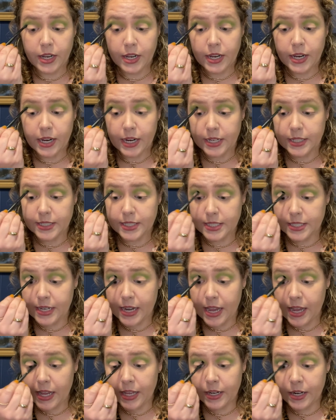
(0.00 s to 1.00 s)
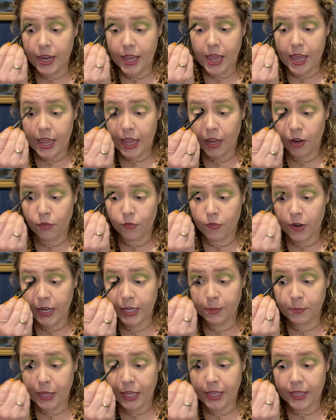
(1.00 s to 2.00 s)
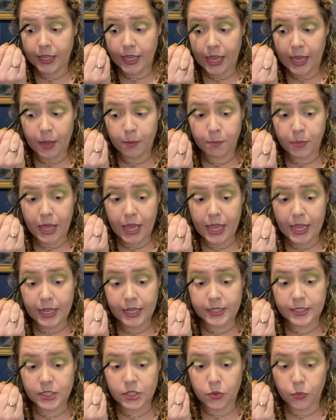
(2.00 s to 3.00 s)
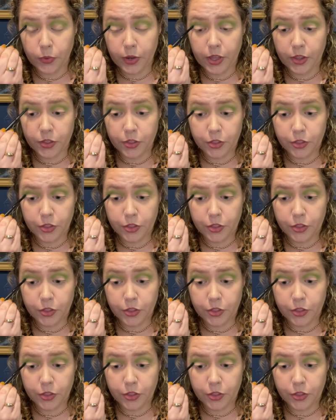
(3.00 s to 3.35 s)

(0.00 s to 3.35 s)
Instead, a running mate campaigns with